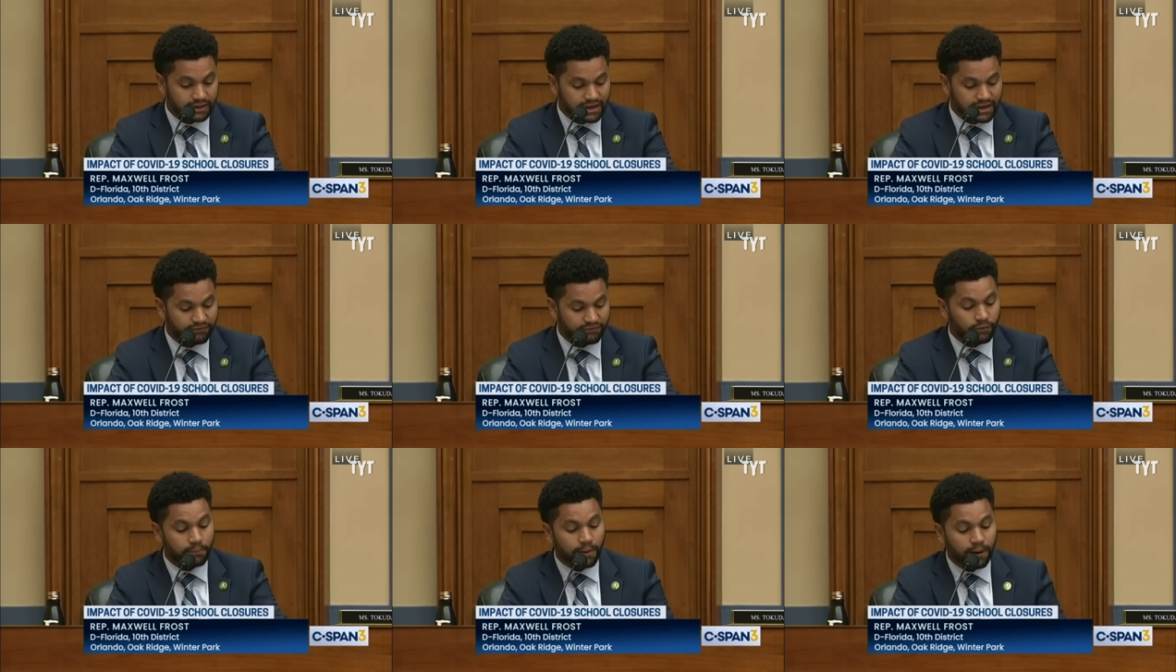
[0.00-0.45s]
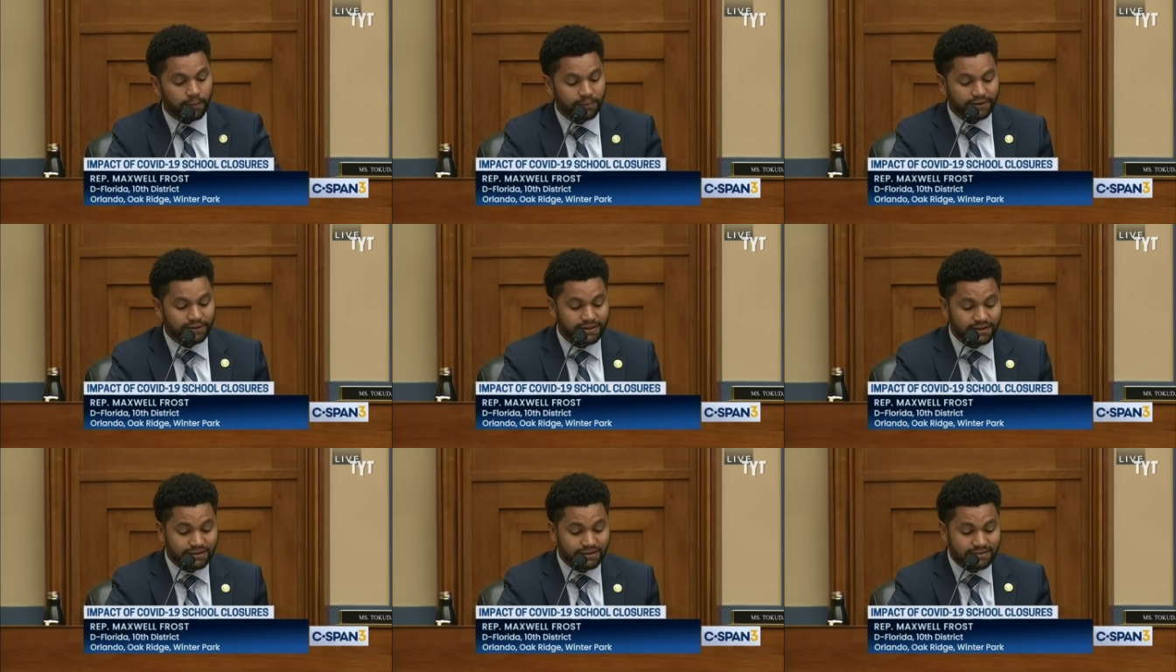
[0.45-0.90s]
If
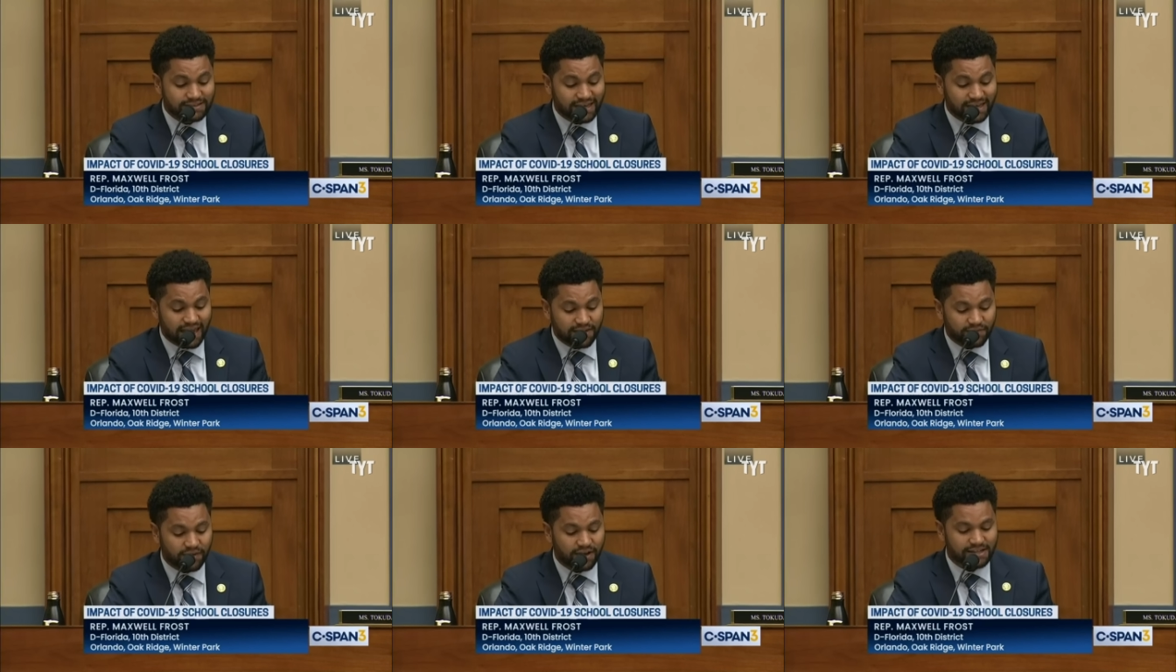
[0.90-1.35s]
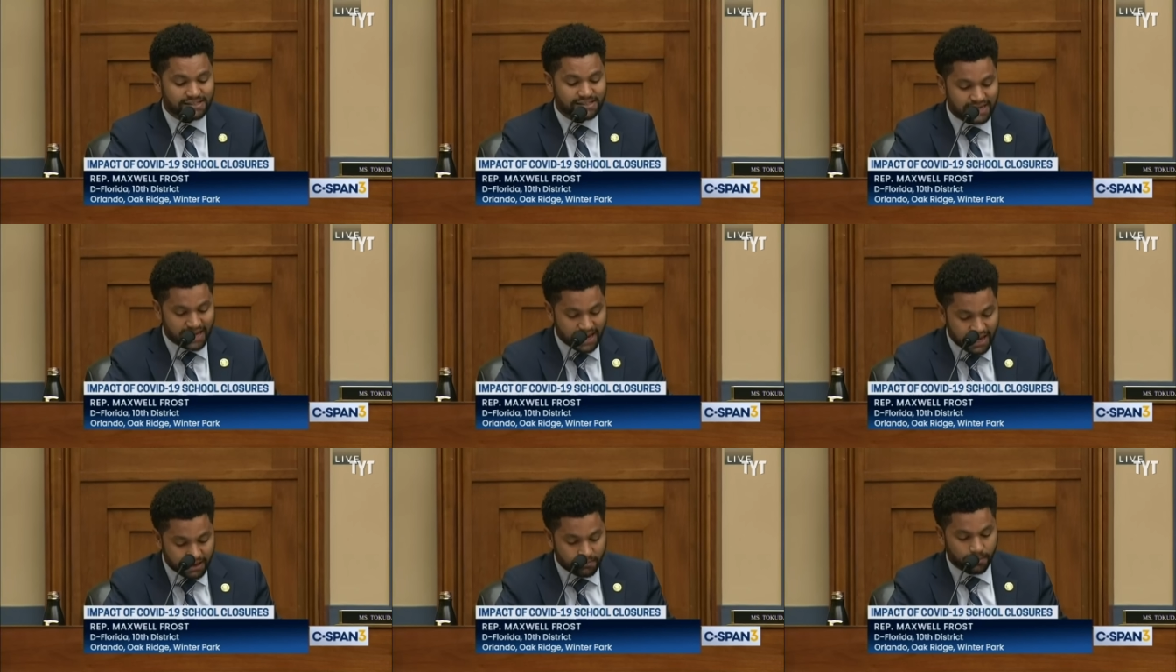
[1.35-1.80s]
Republicans gave a
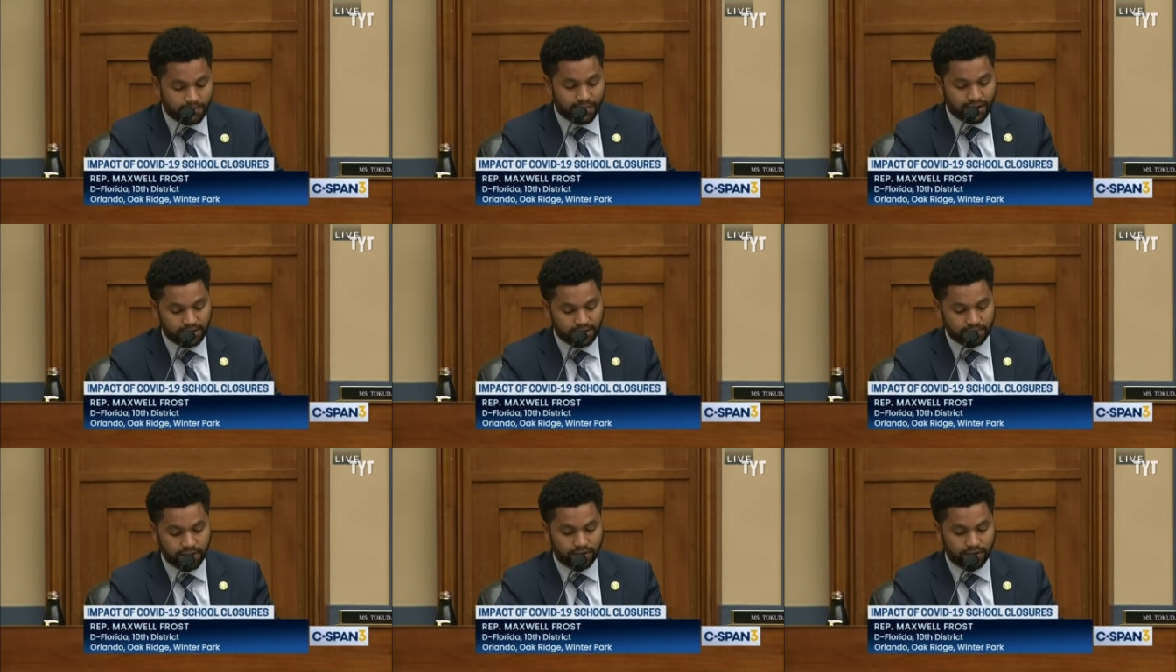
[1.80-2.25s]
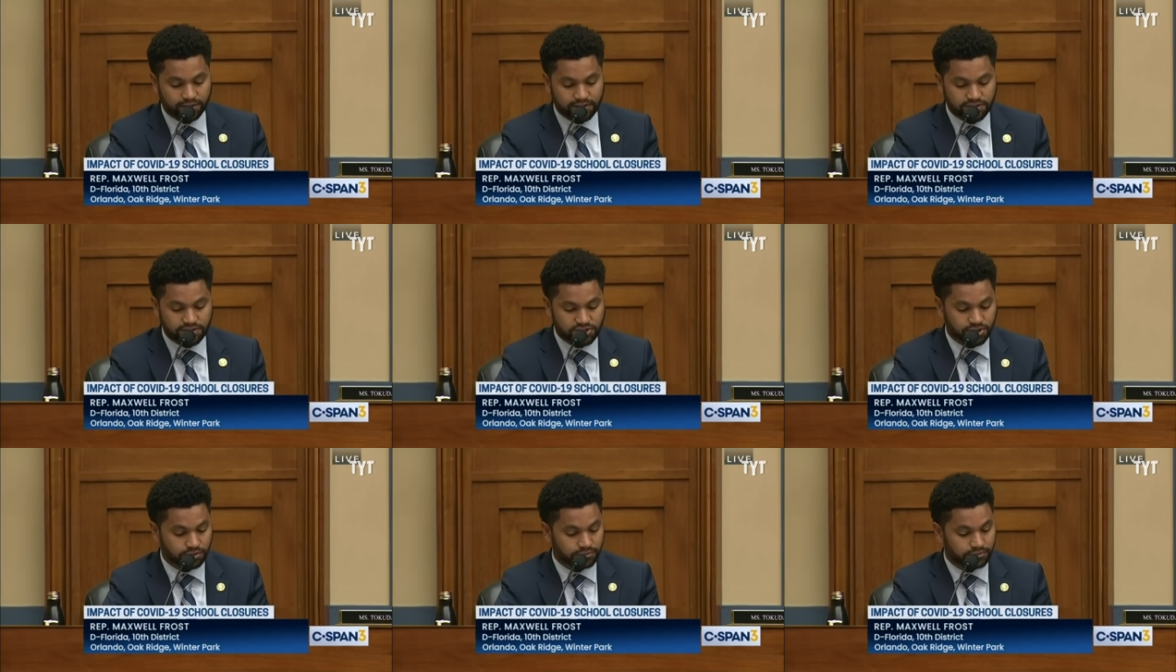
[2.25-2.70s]
damn about
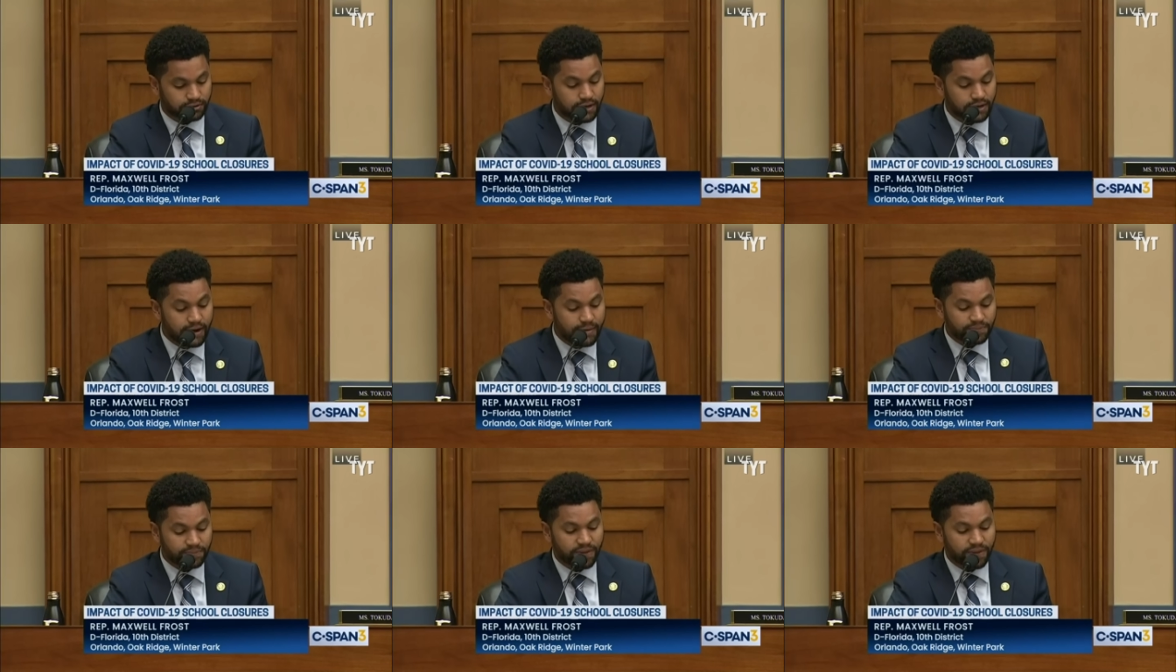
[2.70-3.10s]
America's children,